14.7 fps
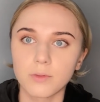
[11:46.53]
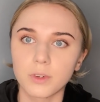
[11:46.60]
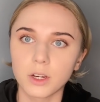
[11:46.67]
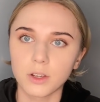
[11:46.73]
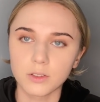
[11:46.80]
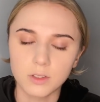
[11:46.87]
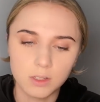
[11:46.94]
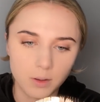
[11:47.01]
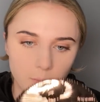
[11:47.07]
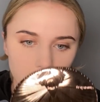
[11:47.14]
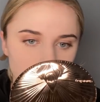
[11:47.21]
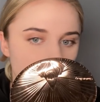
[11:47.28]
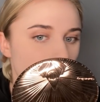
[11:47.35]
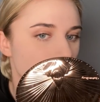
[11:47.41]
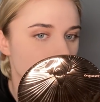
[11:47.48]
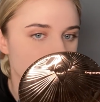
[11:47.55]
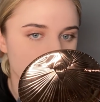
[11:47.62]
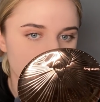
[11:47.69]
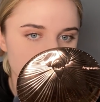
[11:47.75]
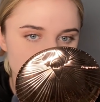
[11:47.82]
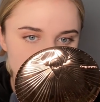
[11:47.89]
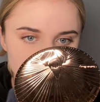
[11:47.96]
videos because I'm like, I know you
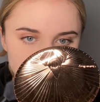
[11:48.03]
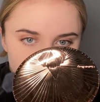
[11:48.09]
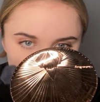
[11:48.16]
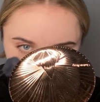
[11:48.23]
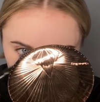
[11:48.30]
guys, I know you're not